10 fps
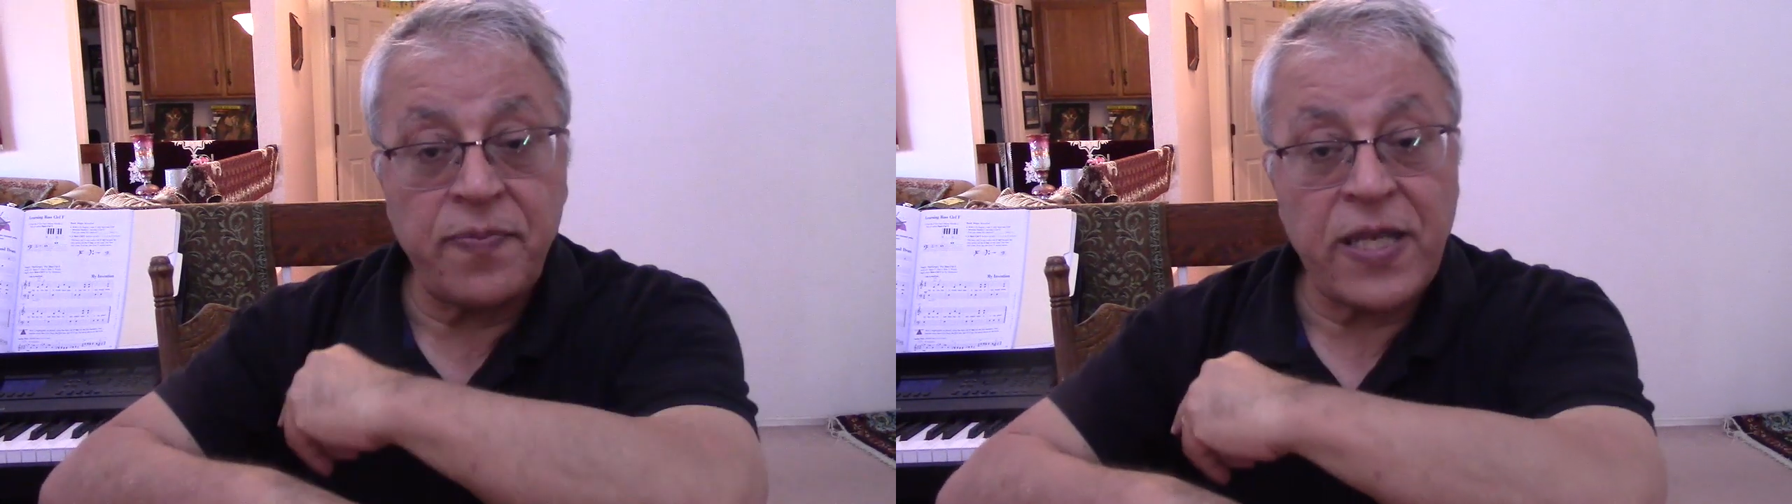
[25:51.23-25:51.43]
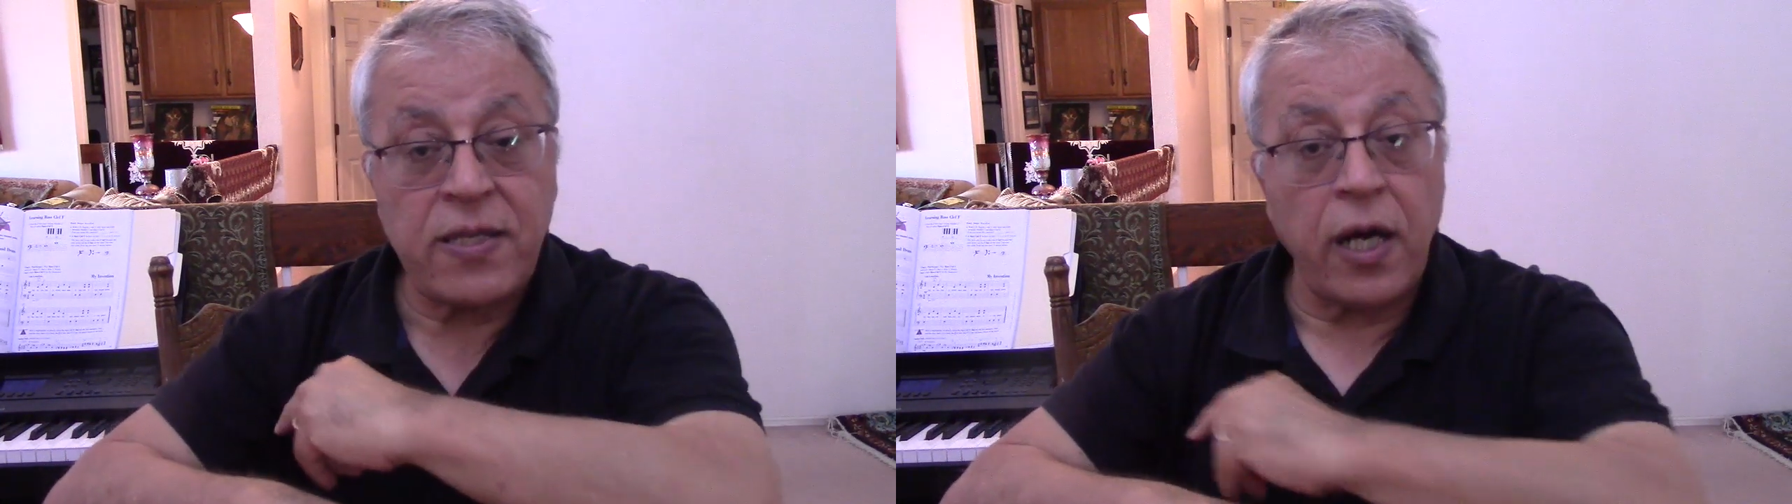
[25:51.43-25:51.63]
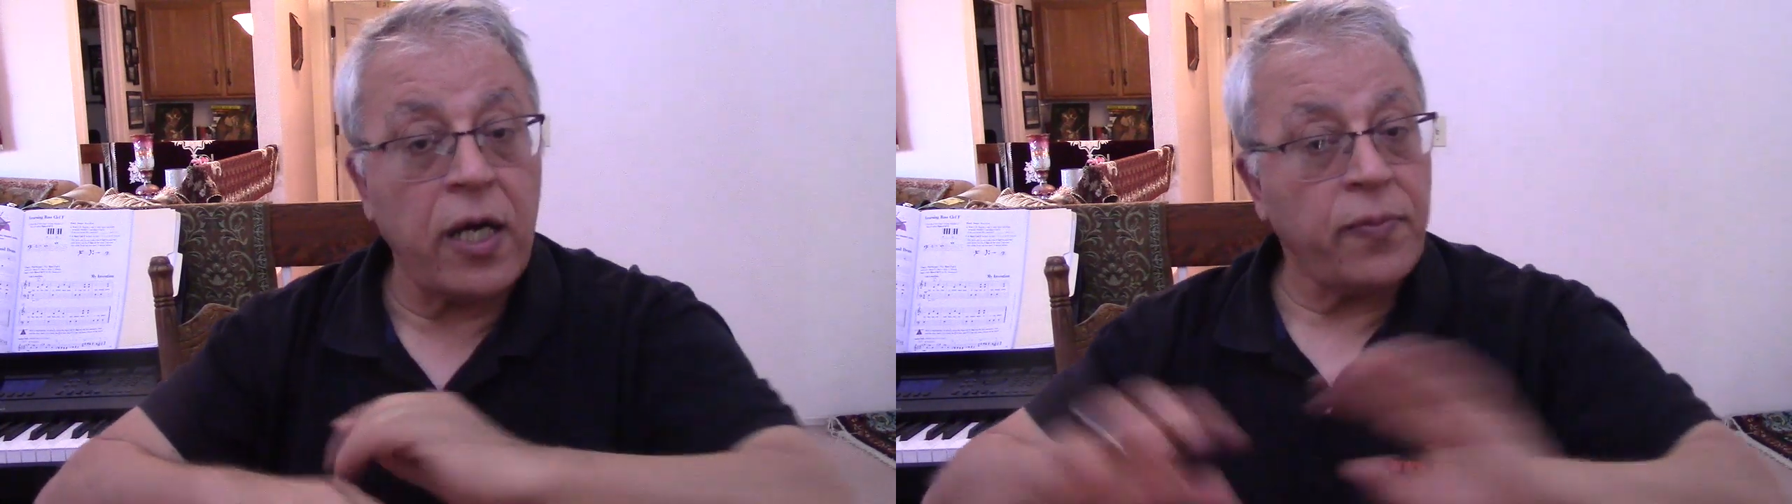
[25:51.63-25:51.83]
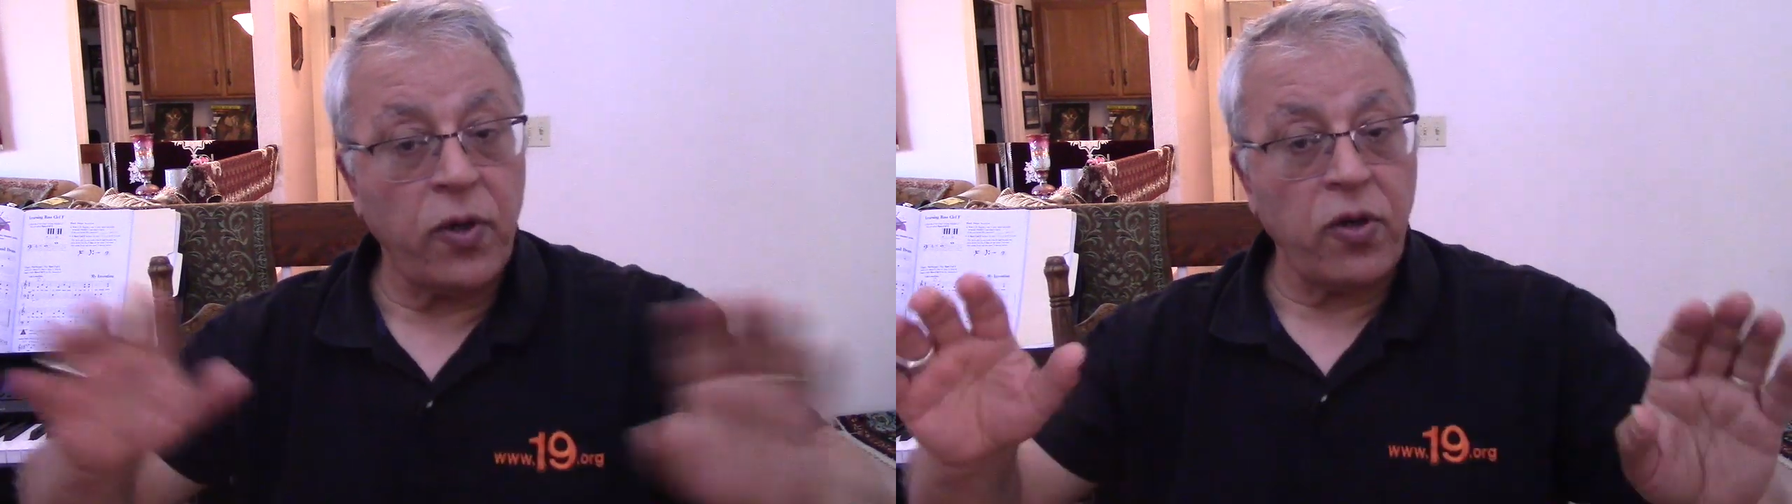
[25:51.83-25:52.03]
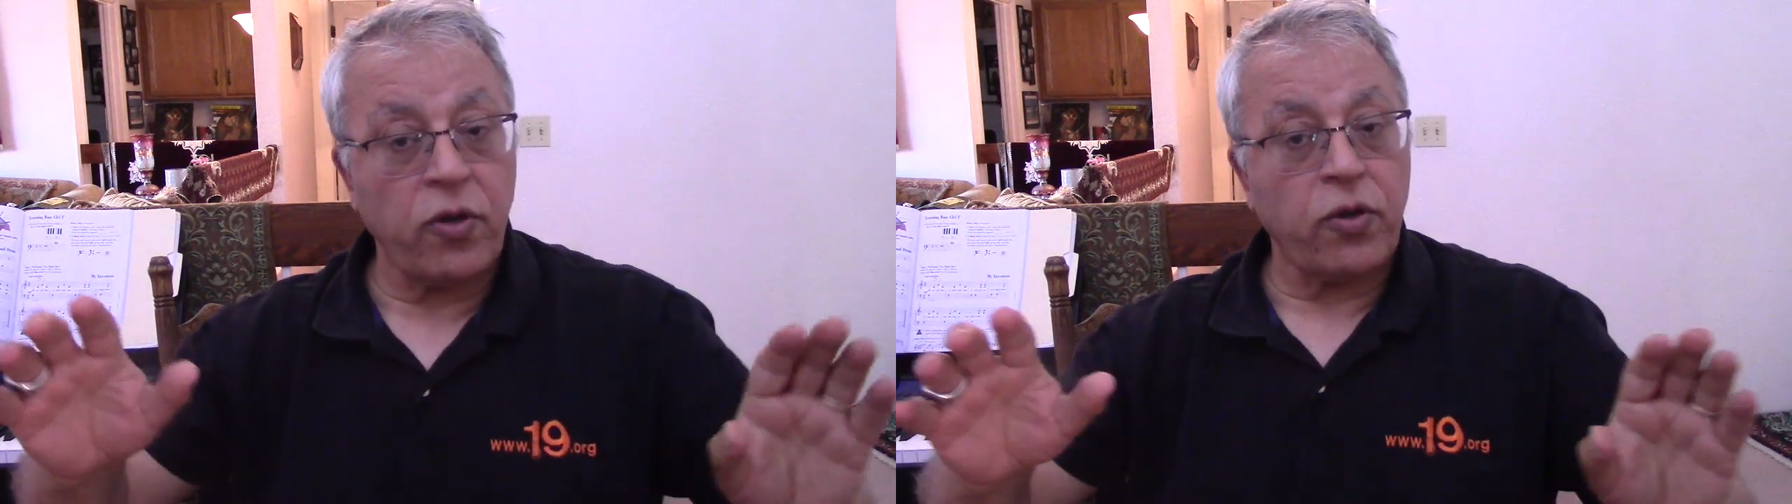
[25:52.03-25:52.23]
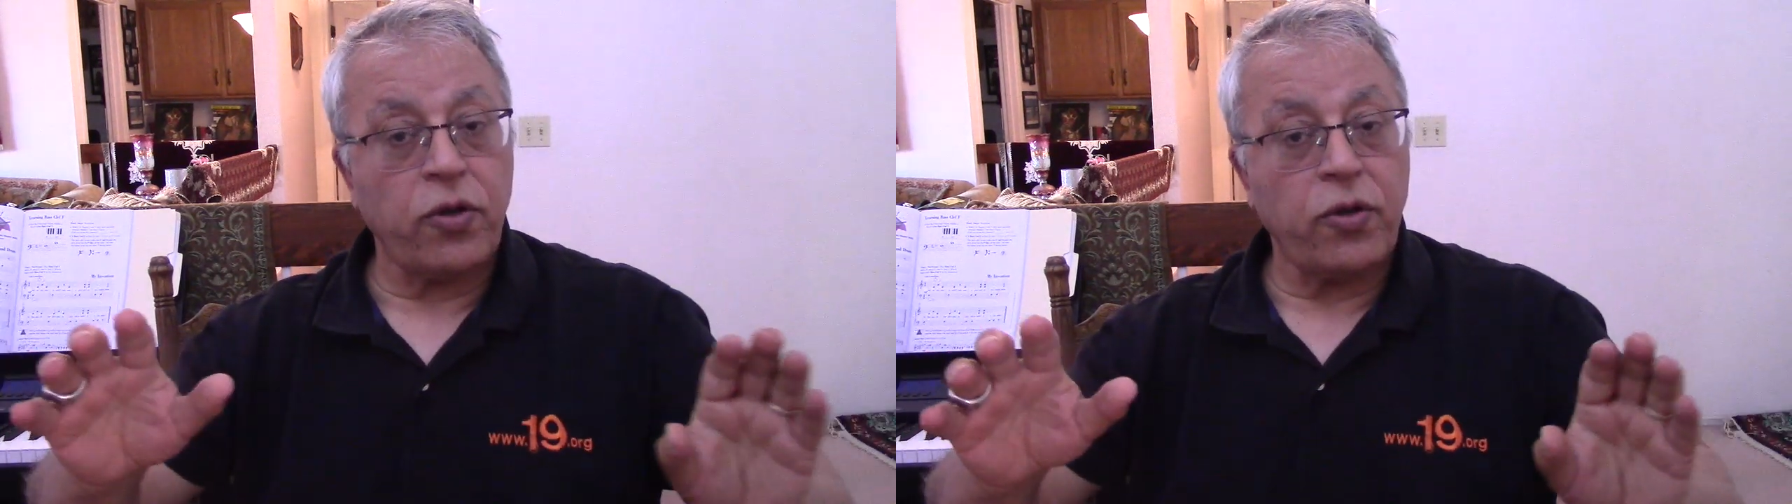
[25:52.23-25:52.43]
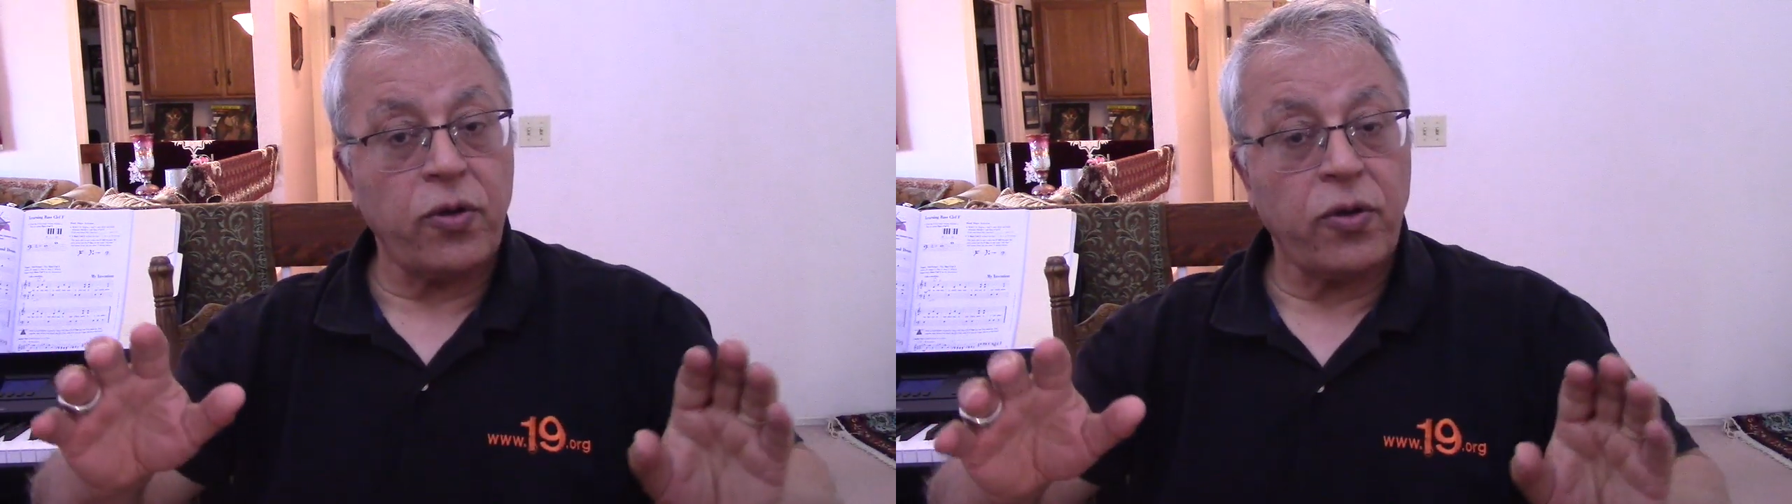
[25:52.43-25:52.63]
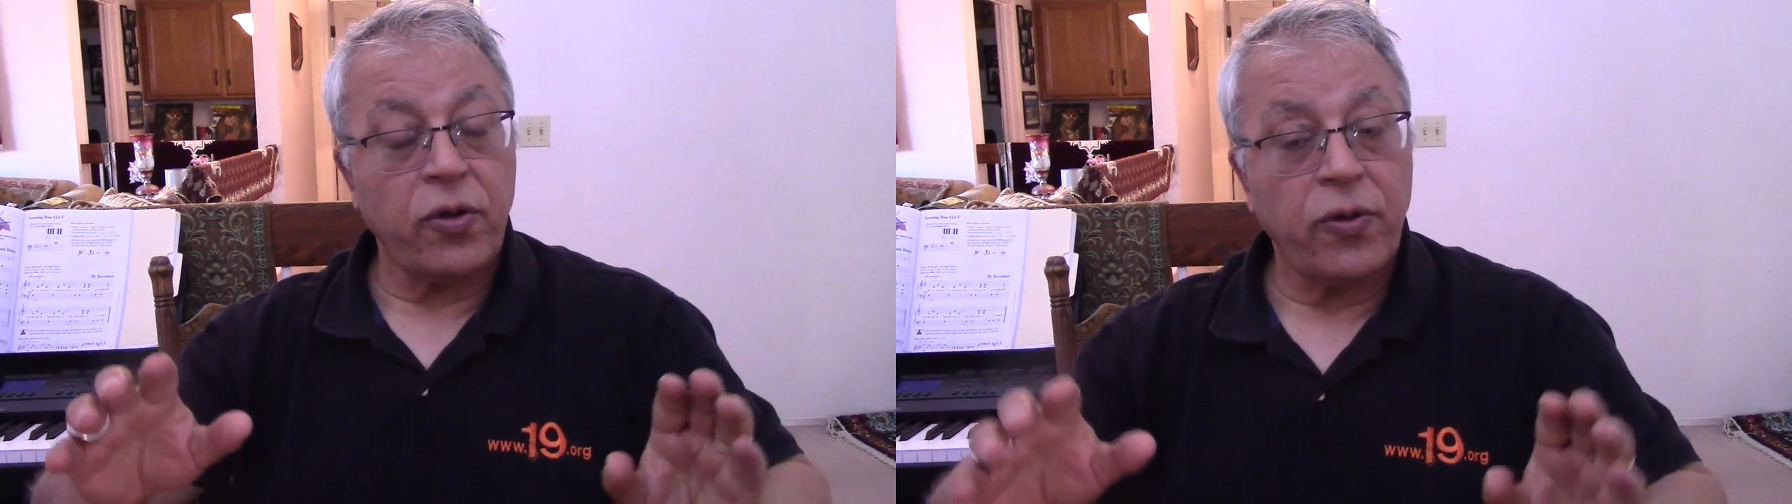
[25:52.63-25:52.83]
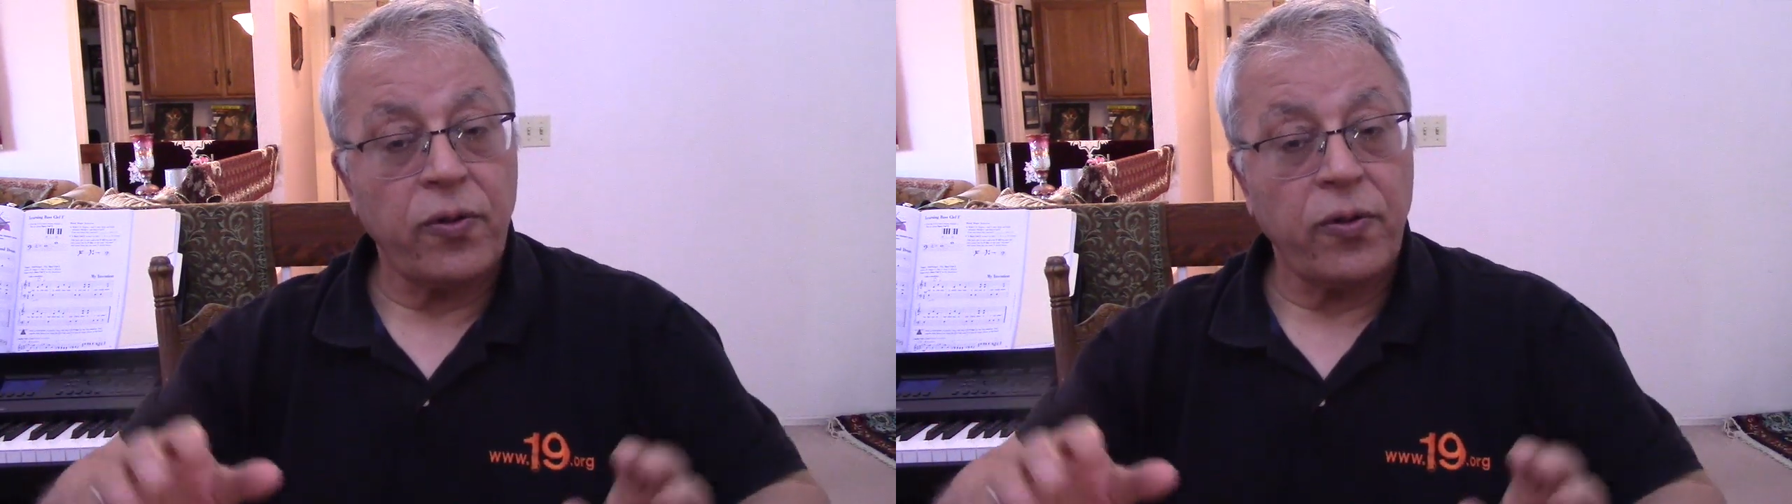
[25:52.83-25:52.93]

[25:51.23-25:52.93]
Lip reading: mazahib. No, no, no, no, no.